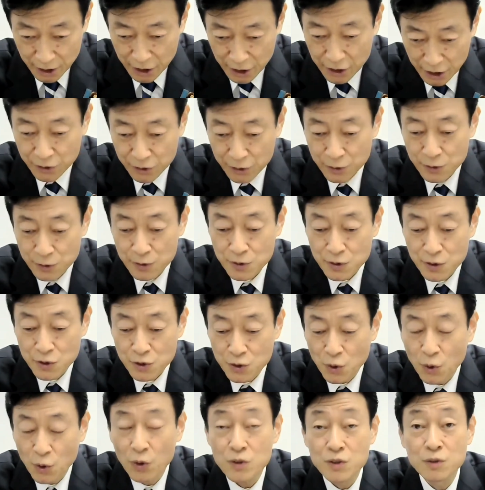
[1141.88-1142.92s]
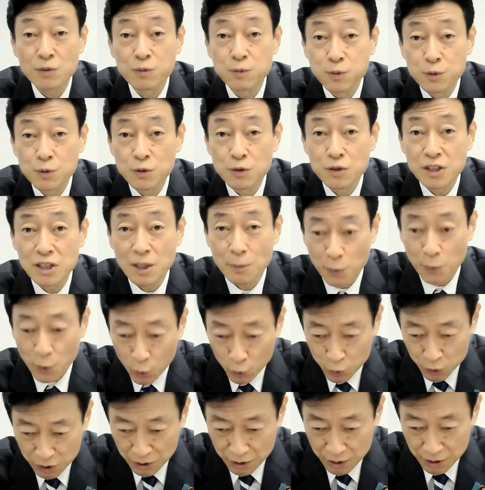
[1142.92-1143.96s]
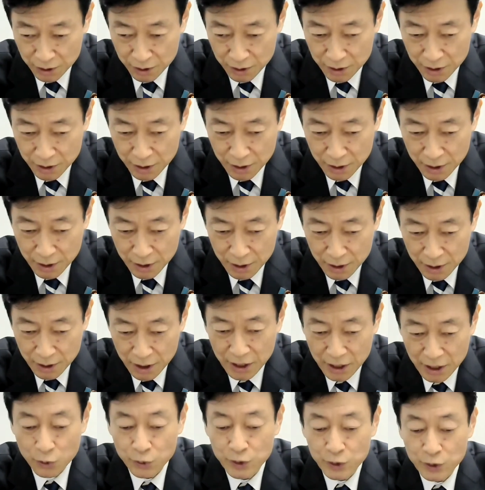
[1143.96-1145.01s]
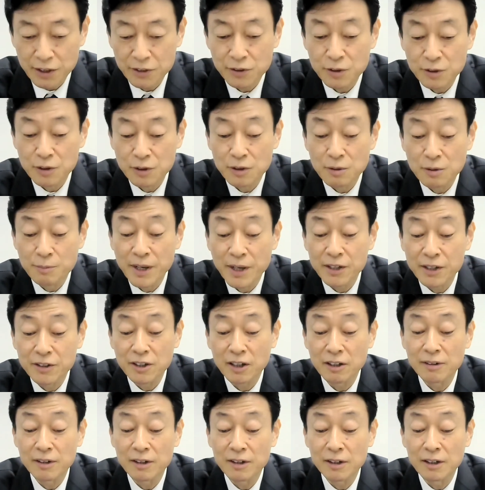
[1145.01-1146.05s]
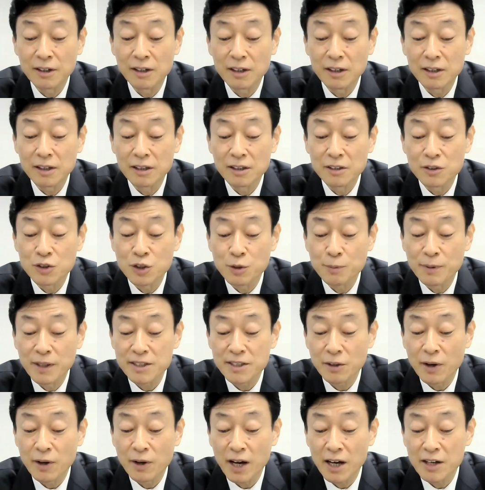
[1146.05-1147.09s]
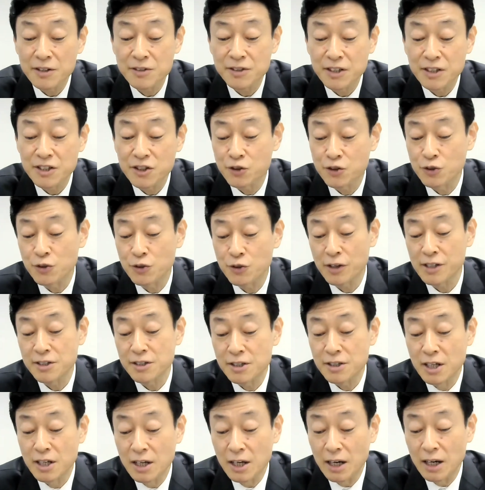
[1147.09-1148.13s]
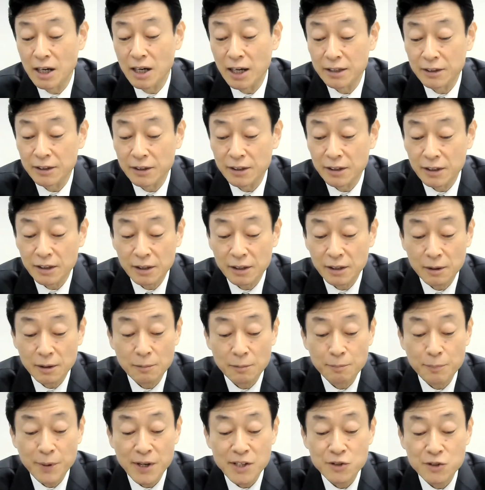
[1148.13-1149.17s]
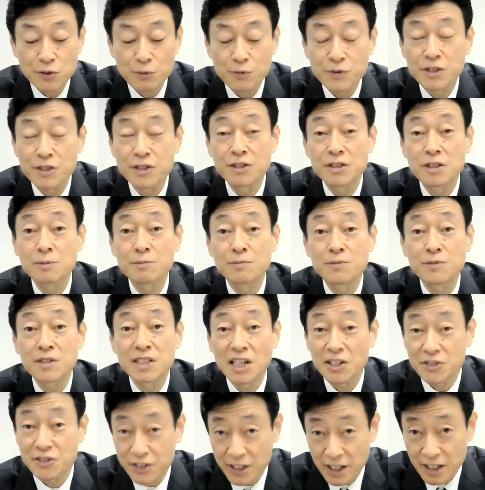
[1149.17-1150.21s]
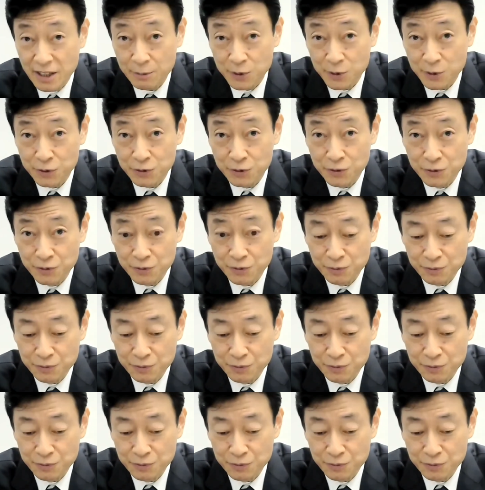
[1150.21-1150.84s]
into those who support, in order to make our universal health insurance and pension system sustainable.